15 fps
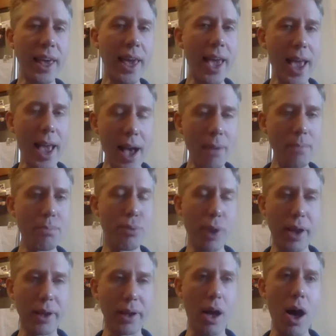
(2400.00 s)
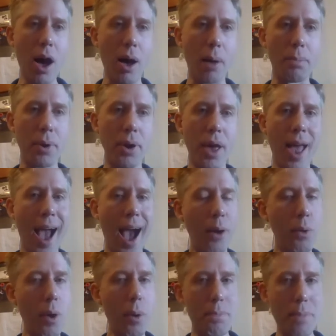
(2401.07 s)
can't bring up
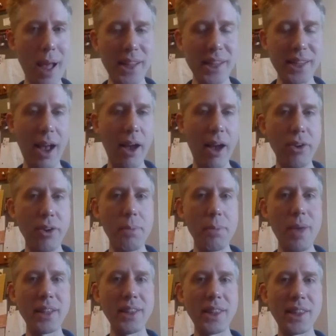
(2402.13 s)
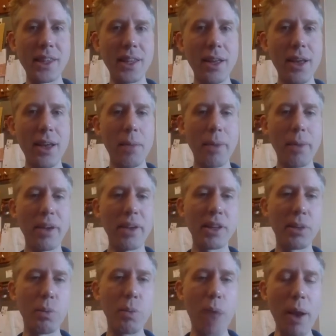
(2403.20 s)
our best arguments
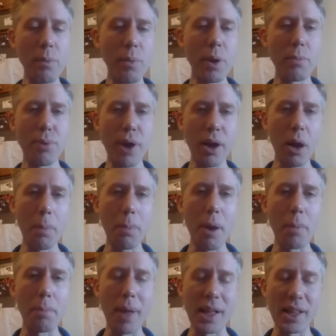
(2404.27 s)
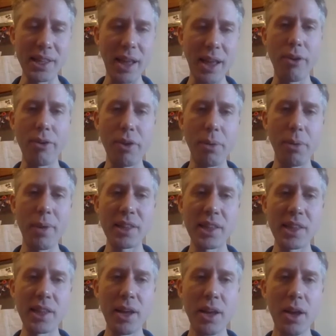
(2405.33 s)
because when we bring up our best
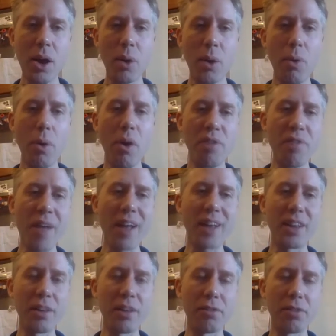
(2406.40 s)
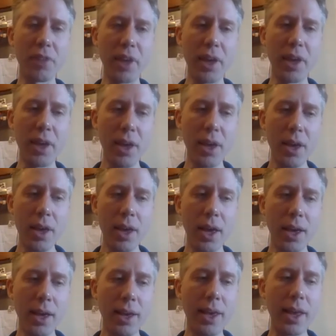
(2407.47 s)
arguments, we're effectively
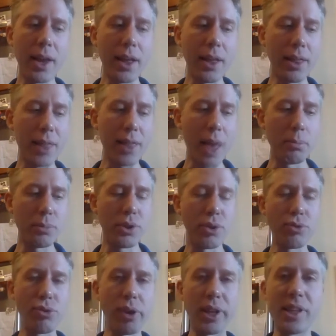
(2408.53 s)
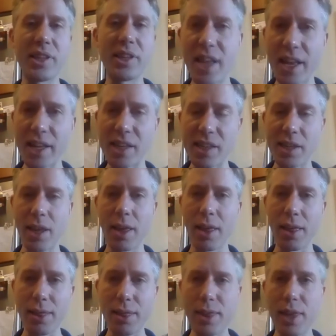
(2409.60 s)
getting them to resist
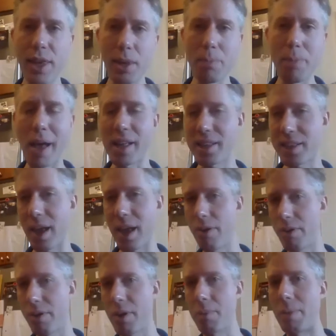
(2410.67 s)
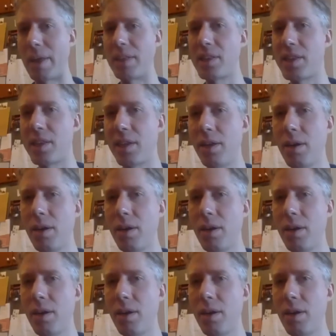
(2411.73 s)
the best arguments.